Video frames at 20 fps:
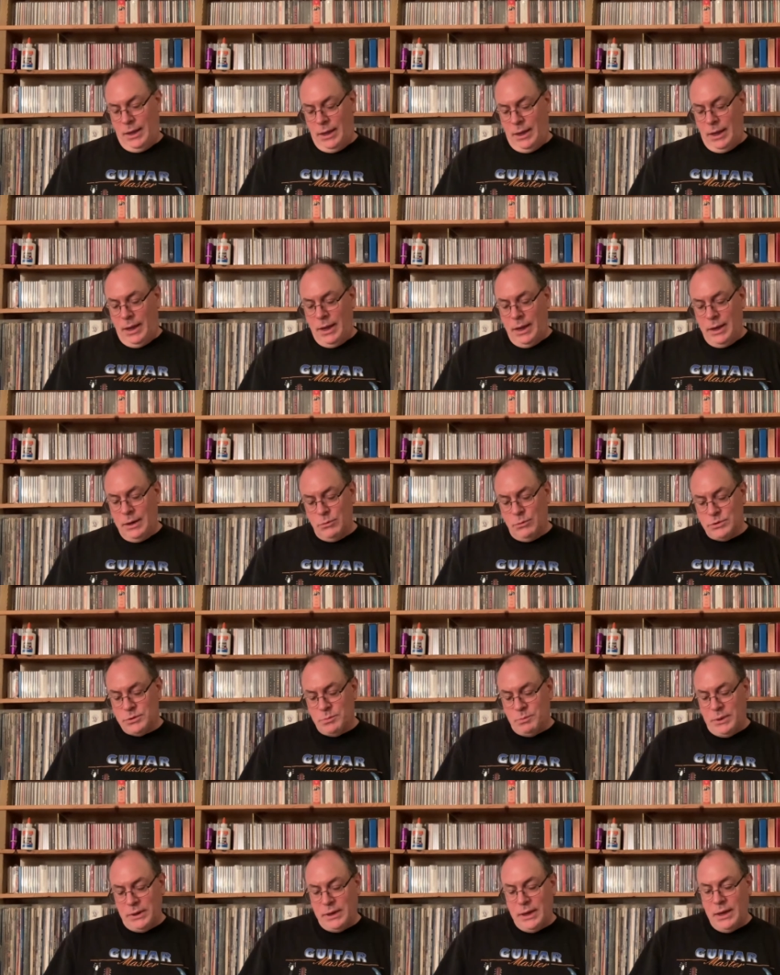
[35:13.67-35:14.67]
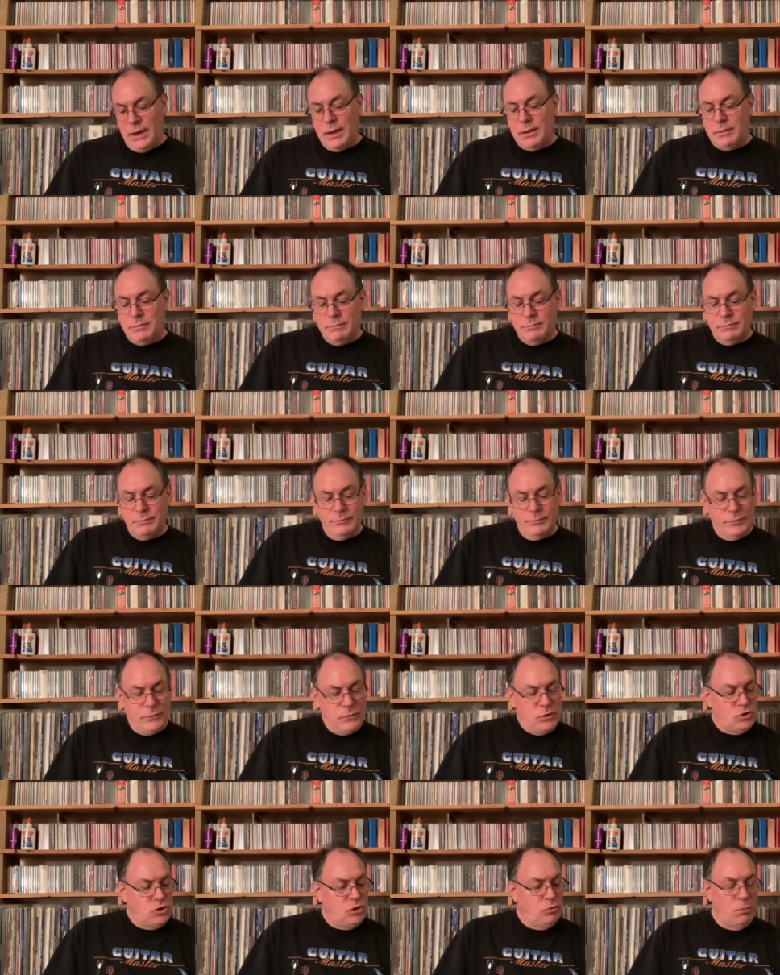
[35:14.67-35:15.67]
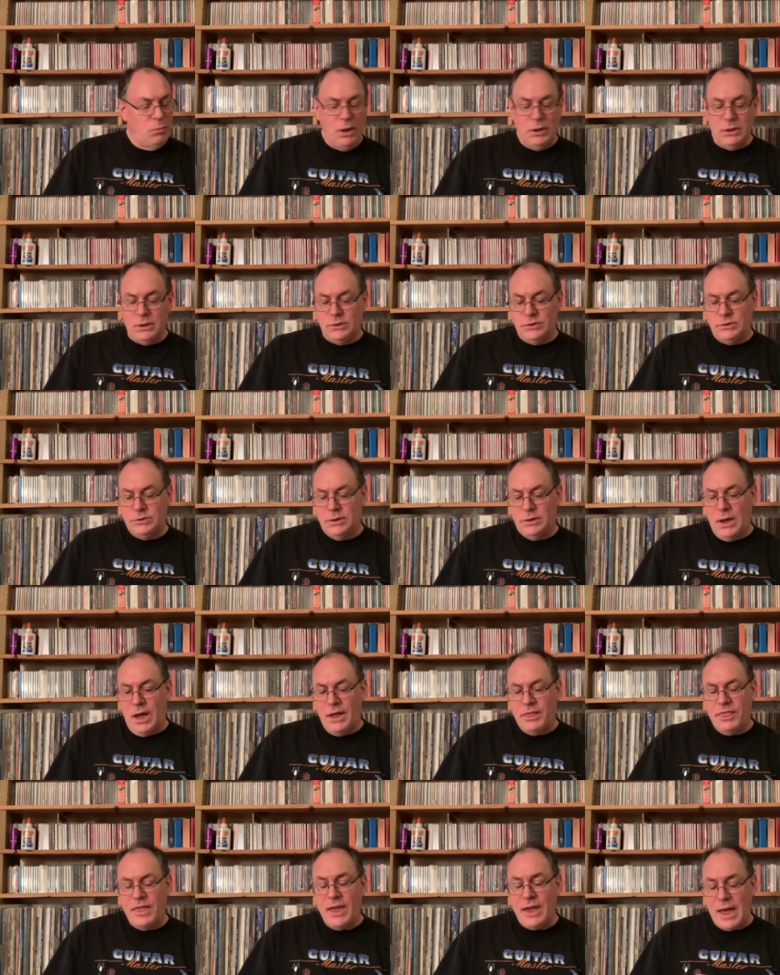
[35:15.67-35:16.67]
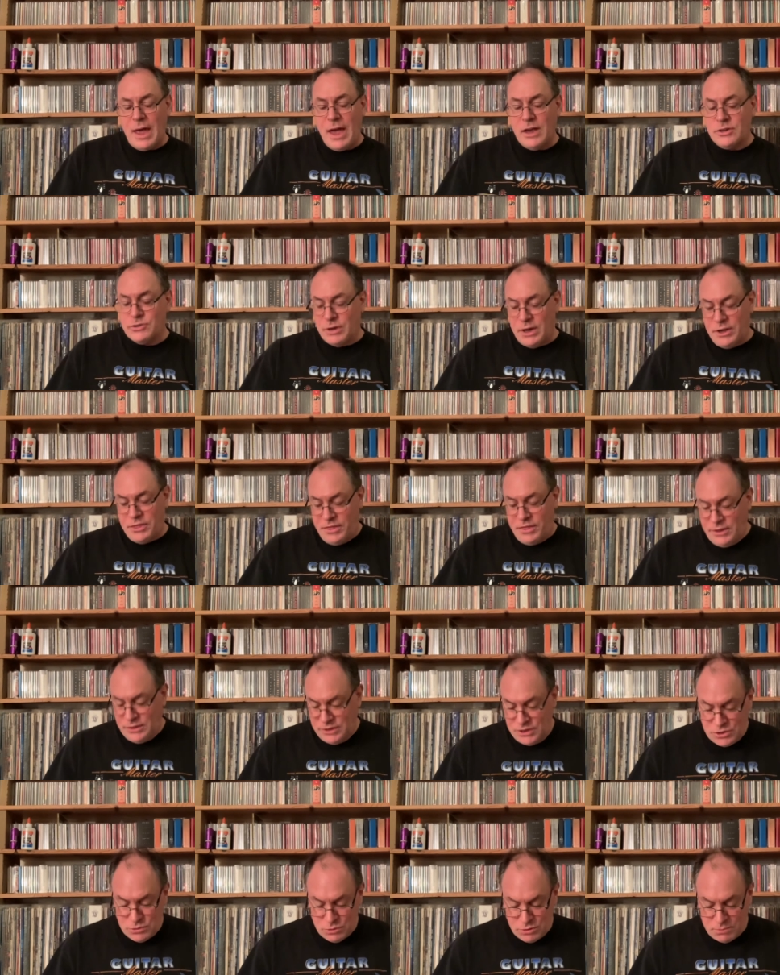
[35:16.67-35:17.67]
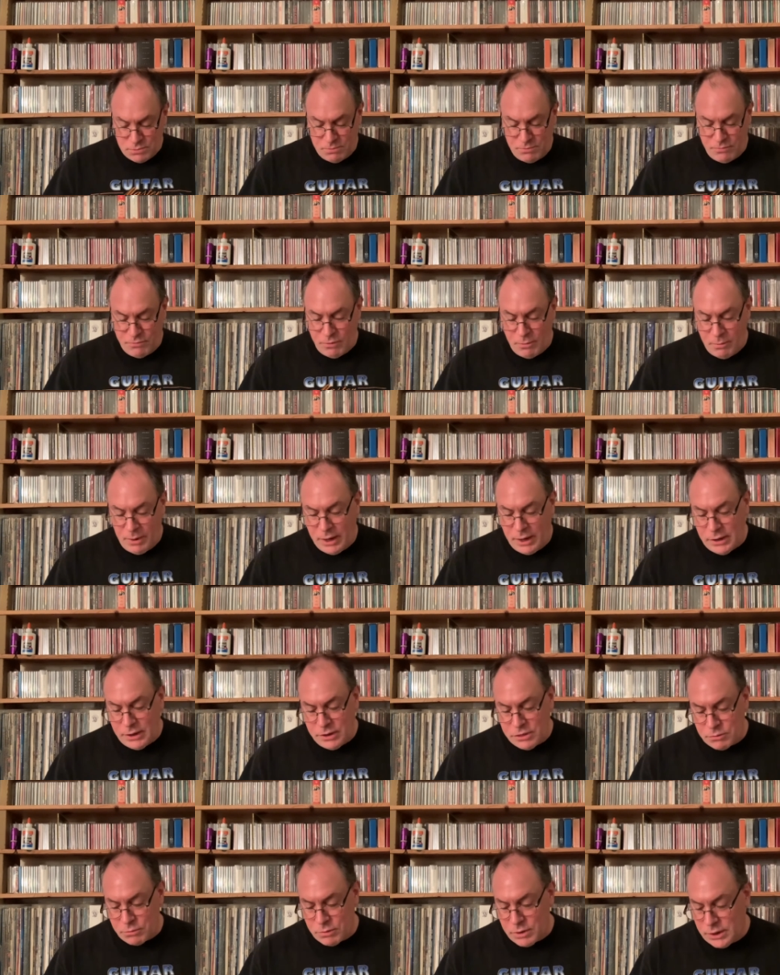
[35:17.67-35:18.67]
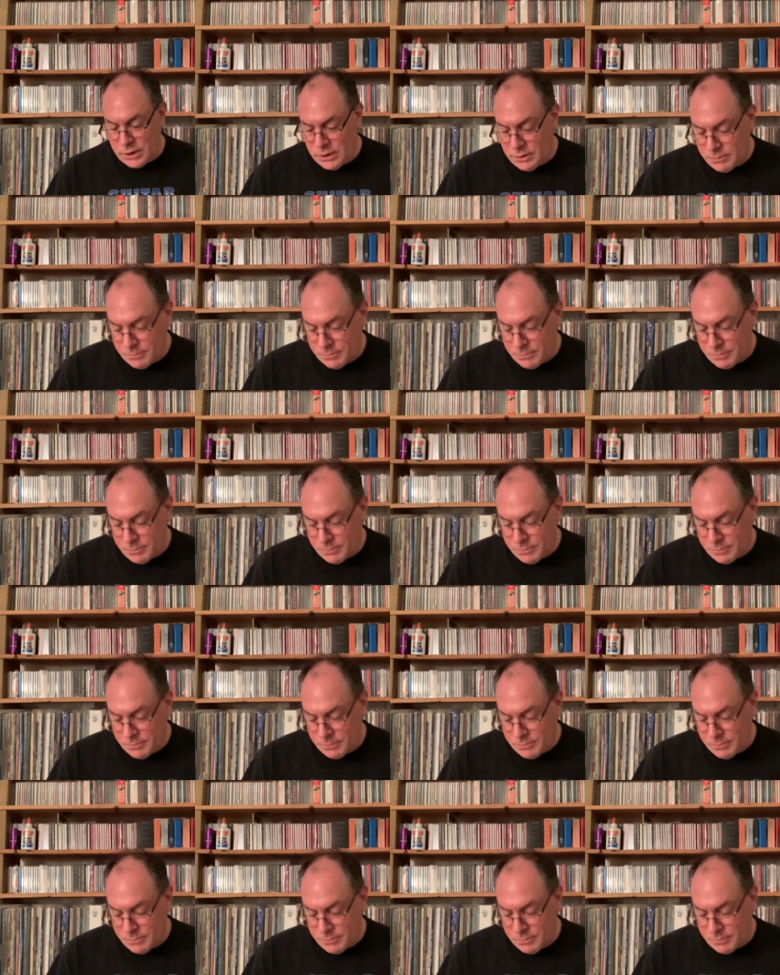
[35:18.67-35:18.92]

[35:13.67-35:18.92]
And it was a big hit. It's humongous. Actually, I think this was from '83.